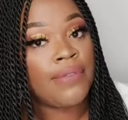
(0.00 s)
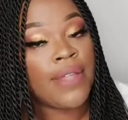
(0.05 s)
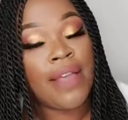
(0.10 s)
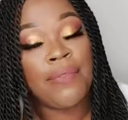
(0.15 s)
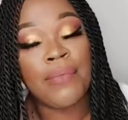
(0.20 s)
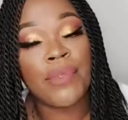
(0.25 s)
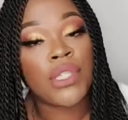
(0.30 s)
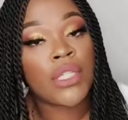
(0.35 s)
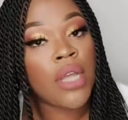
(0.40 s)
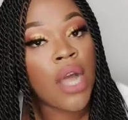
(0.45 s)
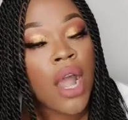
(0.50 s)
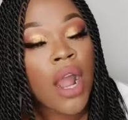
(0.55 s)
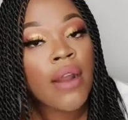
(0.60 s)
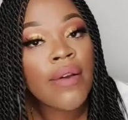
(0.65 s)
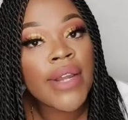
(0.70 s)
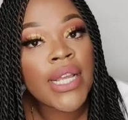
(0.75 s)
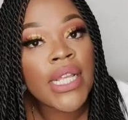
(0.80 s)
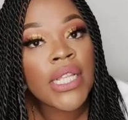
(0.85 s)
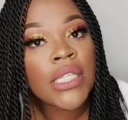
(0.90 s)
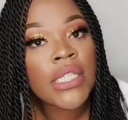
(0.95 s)
They have
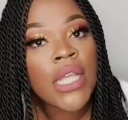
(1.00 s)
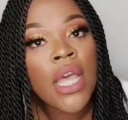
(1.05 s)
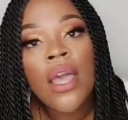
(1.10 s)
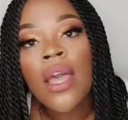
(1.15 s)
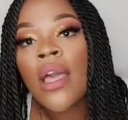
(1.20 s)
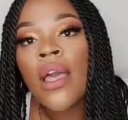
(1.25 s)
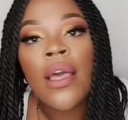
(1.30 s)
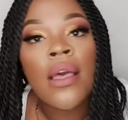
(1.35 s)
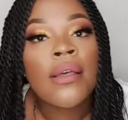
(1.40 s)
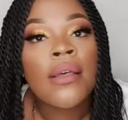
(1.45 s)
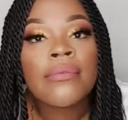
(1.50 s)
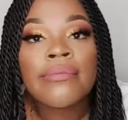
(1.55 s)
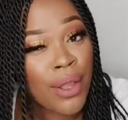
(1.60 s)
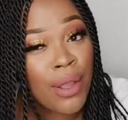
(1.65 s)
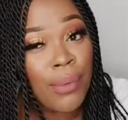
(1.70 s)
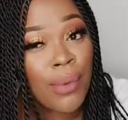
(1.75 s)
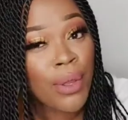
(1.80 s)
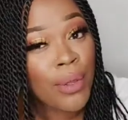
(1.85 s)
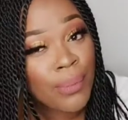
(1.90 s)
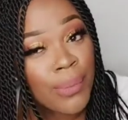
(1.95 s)
mascaras. I
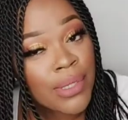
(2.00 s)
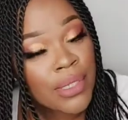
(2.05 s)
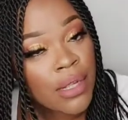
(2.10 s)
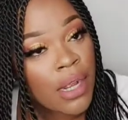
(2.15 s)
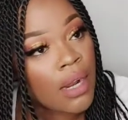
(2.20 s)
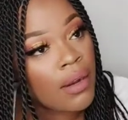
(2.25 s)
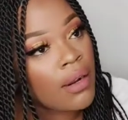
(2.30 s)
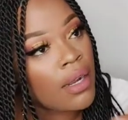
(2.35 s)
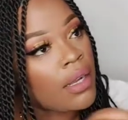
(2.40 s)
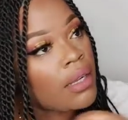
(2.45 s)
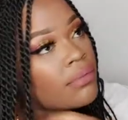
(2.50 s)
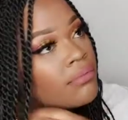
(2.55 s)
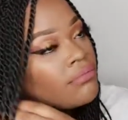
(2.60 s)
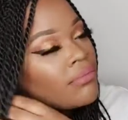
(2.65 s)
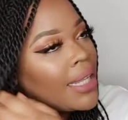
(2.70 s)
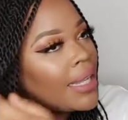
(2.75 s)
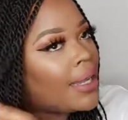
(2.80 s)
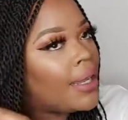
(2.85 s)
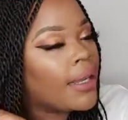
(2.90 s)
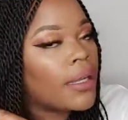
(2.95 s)
got my own mascara.
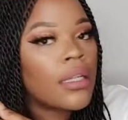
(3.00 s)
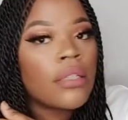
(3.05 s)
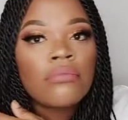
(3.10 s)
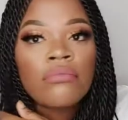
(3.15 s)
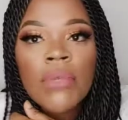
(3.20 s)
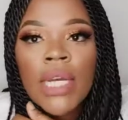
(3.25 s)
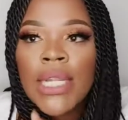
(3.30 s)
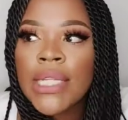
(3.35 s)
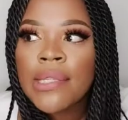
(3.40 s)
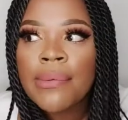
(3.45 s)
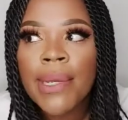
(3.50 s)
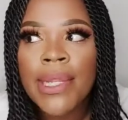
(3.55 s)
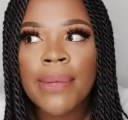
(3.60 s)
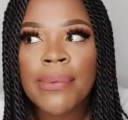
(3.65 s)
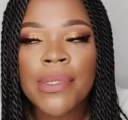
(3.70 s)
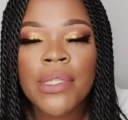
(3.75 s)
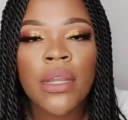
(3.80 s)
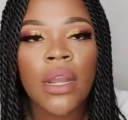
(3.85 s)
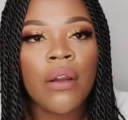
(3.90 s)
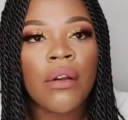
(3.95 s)
Like, I need to buy a
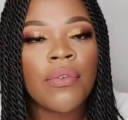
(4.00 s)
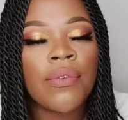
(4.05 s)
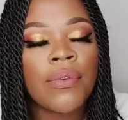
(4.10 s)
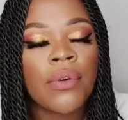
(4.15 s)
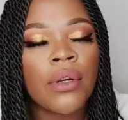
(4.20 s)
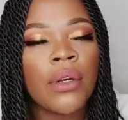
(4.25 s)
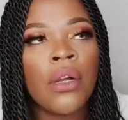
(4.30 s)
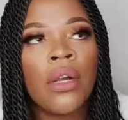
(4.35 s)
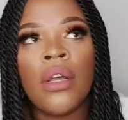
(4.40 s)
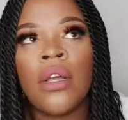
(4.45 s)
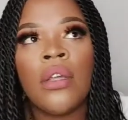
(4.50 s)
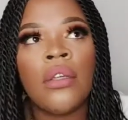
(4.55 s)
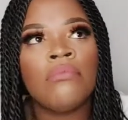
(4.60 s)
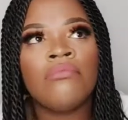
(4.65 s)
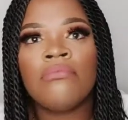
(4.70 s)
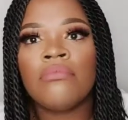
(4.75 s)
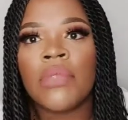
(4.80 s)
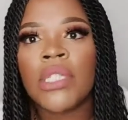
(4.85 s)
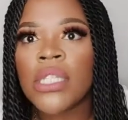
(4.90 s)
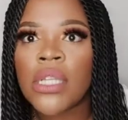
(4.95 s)
mascara for.
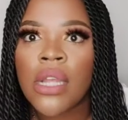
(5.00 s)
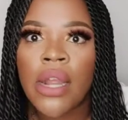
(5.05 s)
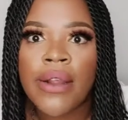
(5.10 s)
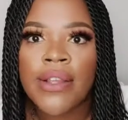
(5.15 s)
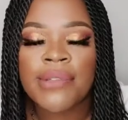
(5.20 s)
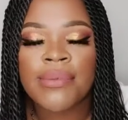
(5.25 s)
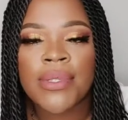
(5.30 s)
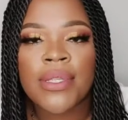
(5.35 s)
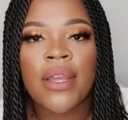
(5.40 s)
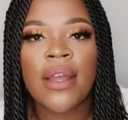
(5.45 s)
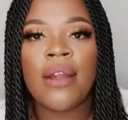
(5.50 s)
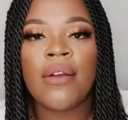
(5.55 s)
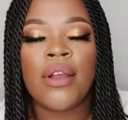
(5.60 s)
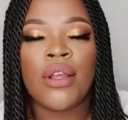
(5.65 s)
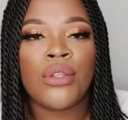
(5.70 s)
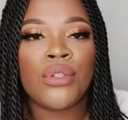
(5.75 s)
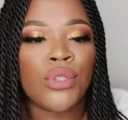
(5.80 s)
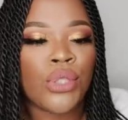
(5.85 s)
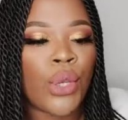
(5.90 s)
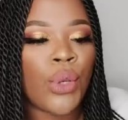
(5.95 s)
Mascara is mascara.
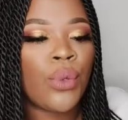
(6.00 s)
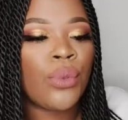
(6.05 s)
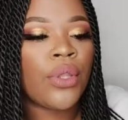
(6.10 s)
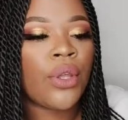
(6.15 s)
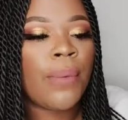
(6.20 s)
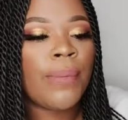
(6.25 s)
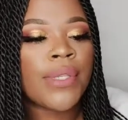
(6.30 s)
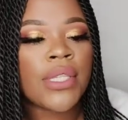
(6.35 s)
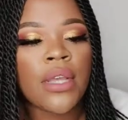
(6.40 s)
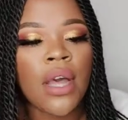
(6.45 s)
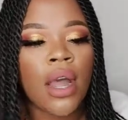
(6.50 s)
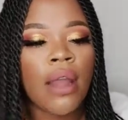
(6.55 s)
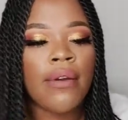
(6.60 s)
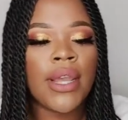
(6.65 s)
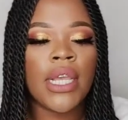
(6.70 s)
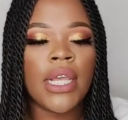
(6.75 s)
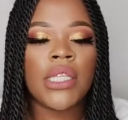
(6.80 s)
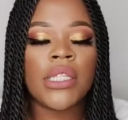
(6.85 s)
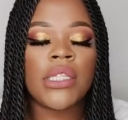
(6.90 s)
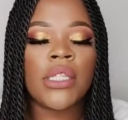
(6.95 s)
So they got
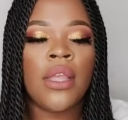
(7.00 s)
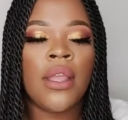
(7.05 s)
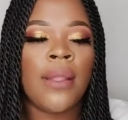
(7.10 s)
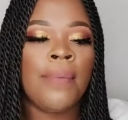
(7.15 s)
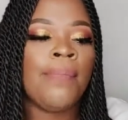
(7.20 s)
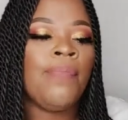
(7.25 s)
mascaras.